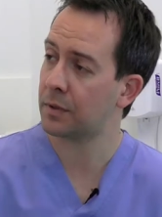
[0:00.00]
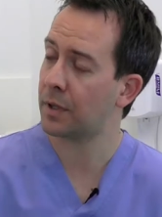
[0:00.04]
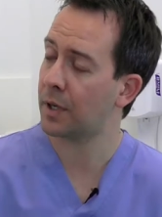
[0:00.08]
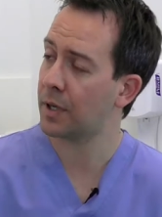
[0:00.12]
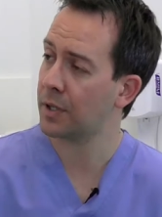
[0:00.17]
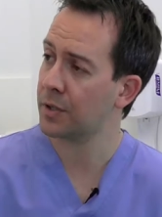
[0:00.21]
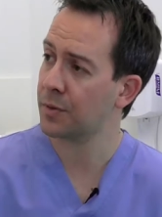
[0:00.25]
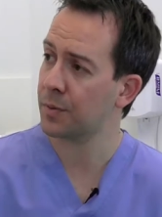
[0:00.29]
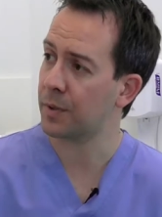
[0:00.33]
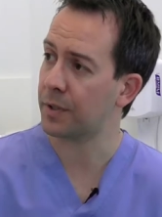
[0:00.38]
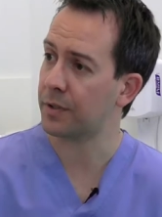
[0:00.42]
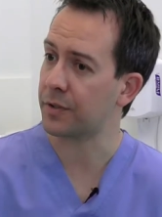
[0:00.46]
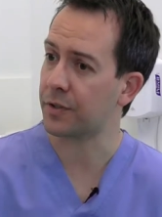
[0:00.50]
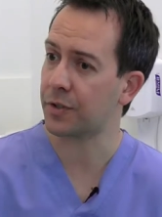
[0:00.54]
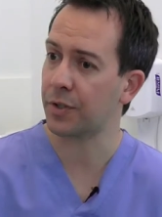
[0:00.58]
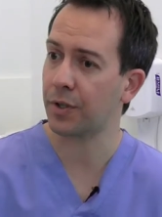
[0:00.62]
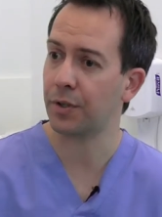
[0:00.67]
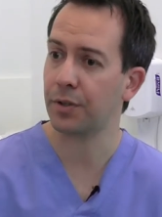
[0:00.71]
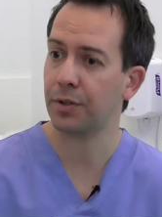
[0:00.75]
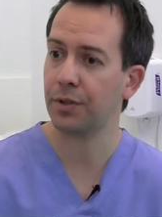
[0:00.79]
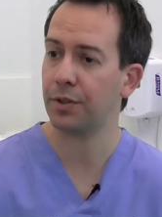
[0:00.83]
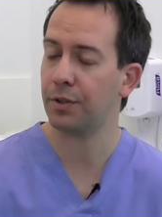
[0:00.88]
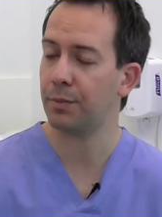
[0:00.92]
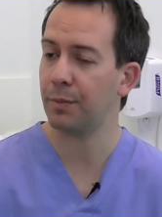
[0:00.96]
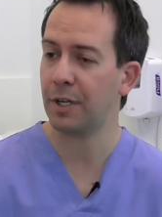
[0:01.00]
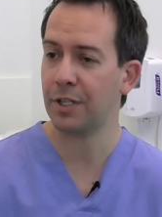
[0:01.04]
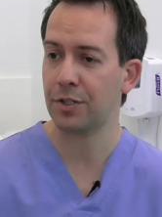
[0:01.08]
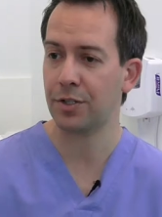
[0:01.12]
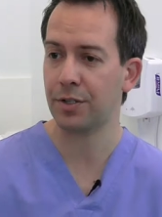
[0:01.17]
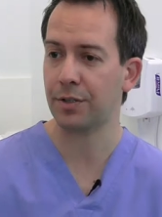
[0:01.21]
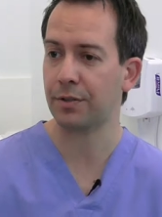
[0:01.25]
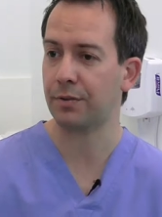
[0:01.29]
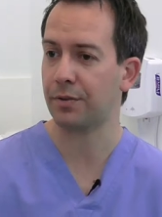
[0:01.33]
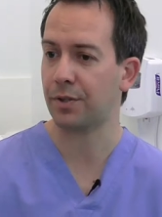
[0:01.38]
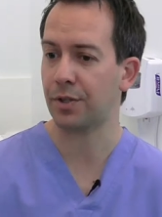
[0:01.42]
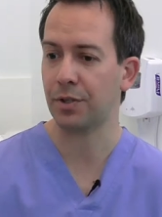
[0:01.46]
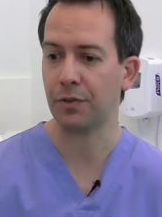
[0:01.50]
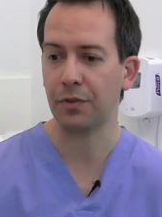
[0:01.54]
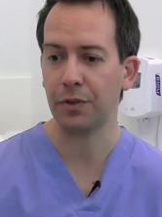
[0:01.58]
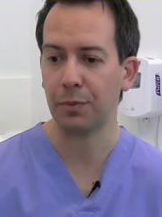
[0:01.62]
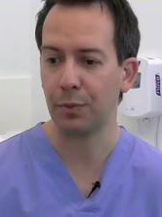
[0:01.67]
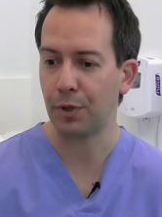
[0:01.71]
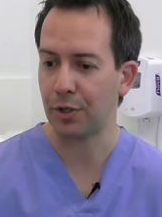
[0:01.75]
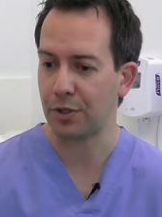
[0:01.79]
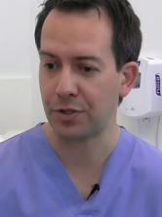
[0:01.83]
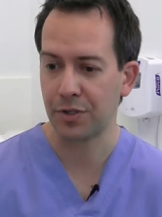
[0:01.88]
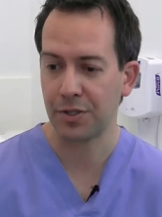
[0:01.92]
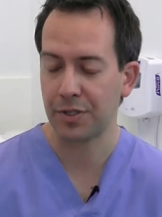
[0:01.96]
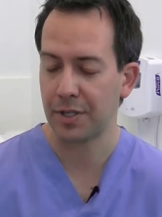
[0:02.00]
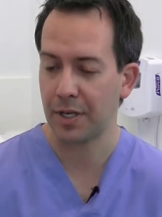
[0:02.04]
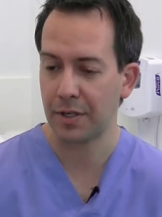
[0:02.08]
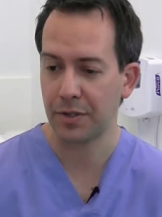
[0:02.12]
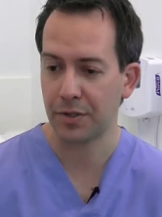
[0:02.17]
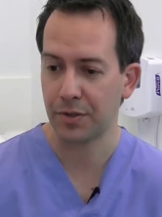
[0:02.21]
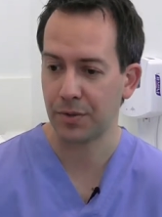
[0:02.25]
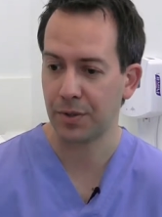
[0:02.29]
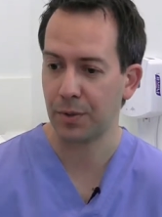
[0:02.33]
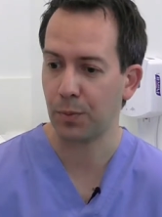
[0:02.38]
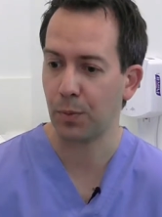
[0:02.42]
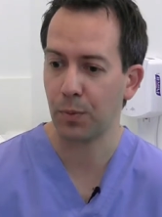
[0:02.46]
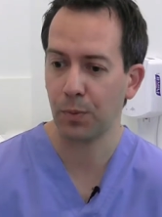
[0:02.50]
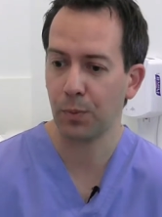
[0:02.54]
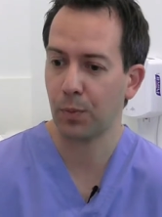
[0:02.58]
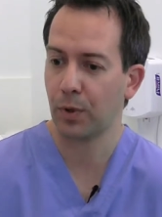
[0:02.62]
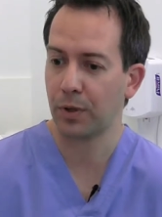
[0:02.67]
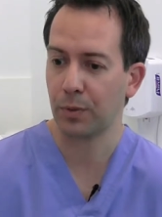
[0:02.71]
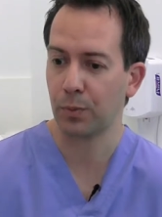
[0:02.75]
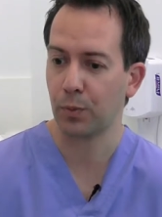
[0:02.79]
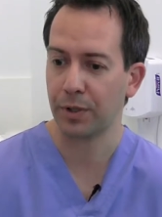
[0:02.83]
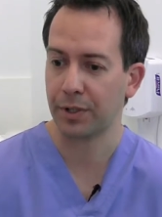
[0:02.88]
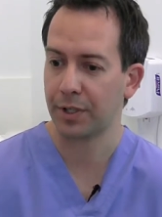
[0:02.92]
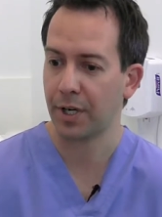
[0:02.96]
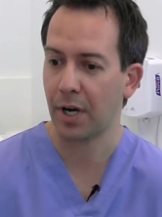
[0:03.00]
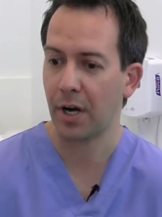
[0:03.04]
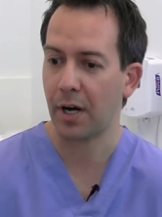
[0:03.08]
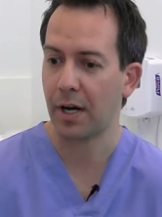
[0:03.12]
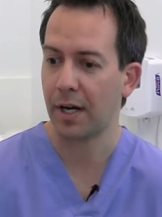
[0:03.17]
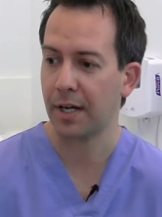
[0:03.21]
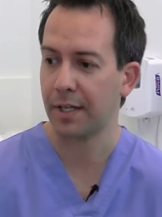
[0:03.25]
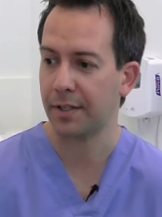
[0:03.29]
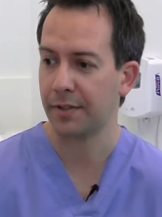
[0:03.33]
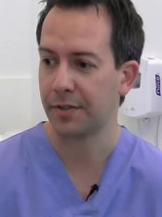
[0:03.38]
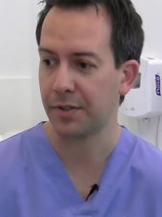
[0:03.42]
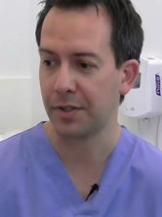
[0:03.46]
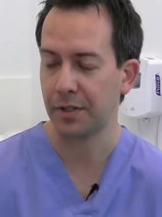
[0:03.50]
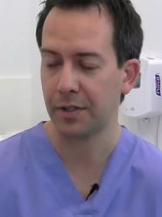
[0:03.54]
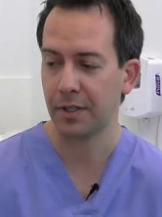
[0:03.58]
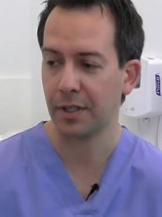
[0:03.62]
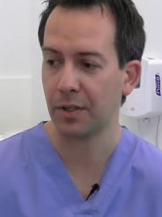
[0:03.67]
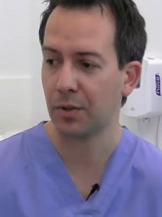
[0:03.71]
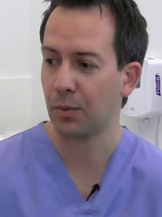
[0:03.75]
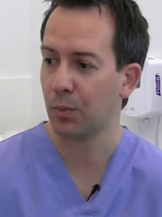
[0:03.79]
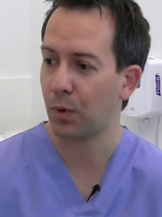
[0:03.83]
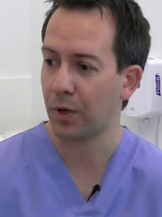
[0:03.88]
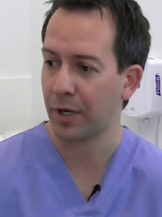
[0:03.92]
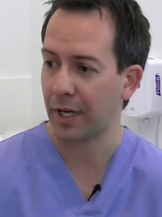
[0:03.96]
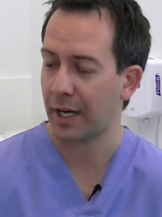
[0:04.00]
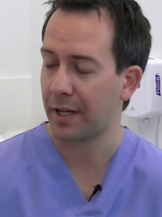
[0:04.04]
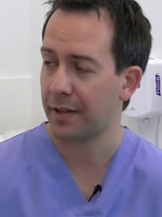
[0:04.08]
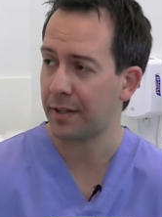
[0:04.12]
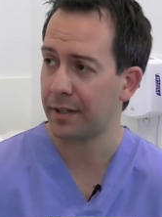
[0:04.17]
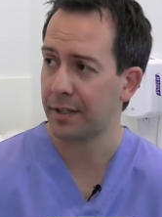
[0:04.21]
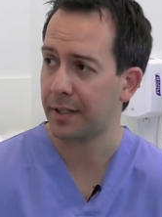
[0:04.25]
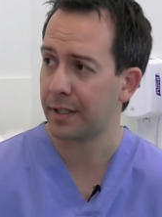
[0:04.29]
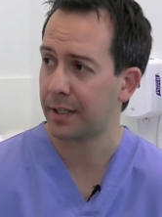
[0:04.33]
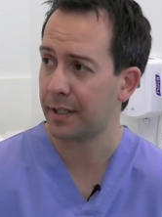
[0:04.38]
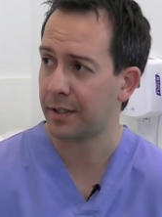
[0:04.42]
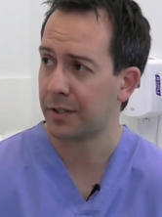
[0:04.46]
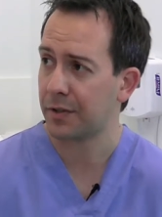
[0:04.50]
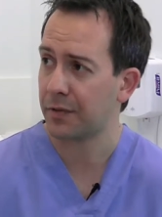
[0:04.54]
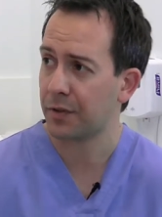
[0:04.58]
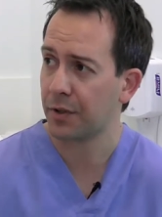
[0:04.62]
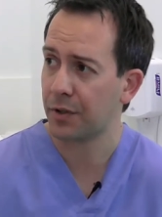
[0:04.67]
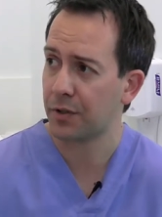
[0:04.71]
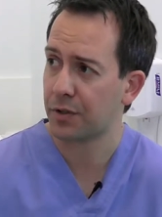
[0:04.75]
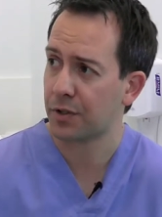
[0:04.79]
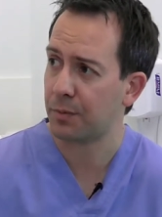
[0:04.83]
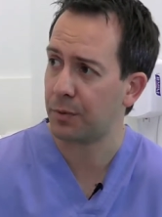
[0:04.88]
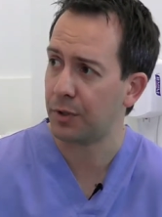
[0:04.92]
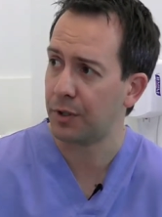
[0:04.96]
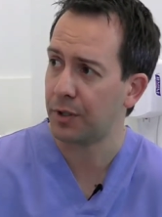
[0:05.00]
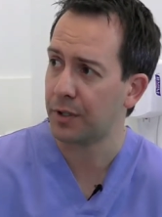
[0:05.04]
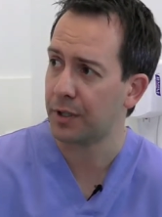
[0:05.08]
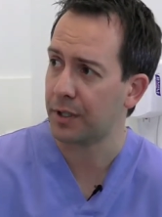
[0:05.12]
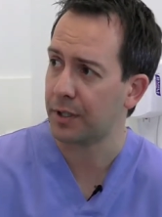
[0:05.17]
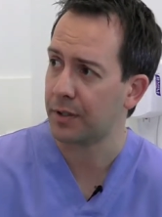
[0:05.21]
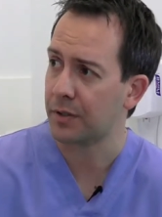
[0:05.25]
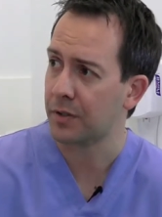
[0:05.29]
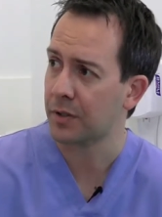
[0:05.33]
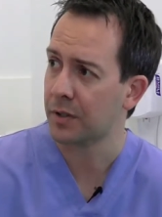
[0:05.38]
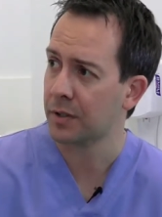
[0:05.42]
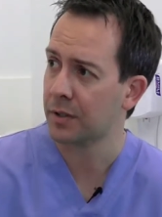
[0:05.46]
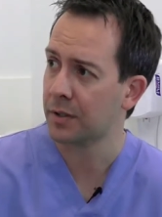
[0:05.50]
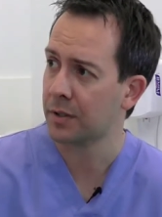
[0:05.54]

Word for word: Nice one. So you mentioned sort of emergency dentistry. What, what kinds and, and what are the needs of those communities?